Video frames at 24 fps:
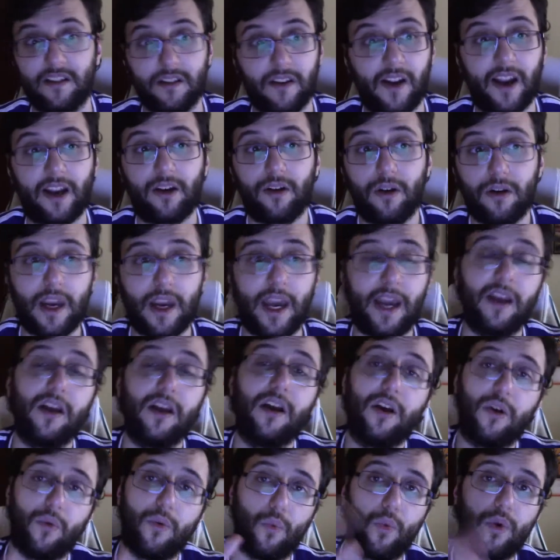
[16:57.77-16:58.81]
Like, okay,
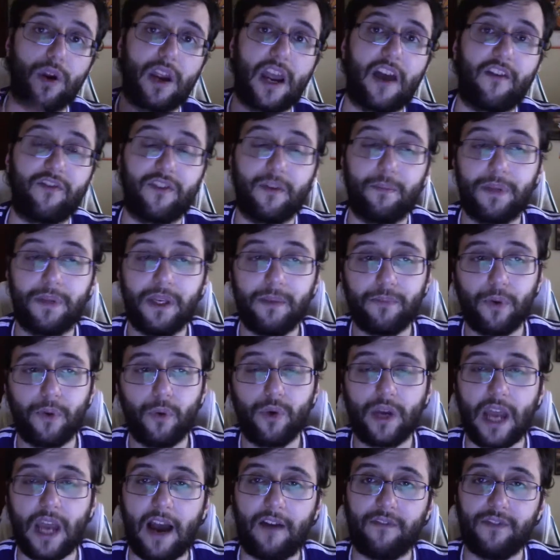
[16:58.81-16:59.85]
we have the people,
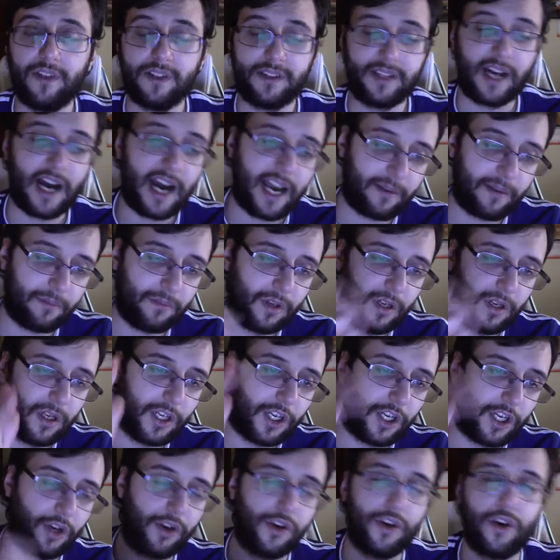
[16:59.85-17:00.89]
we have the time,
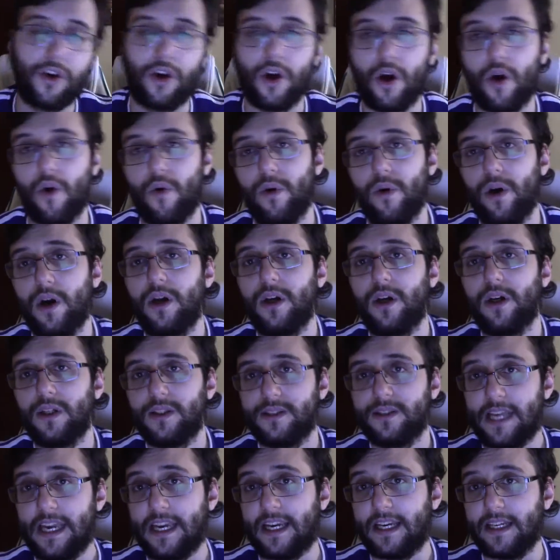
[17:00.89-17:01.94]
here you go,
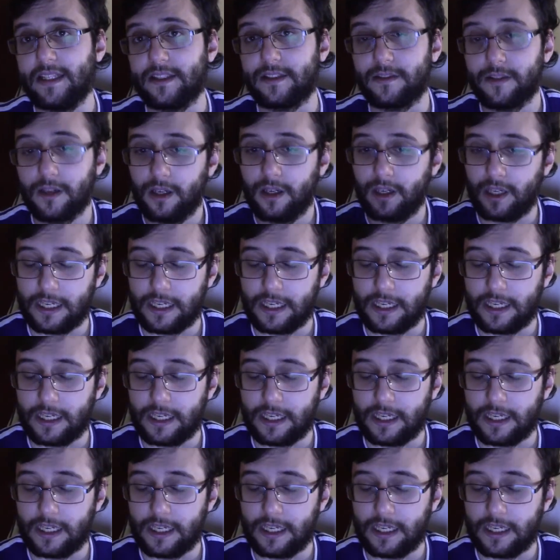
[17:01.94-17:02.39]
take it.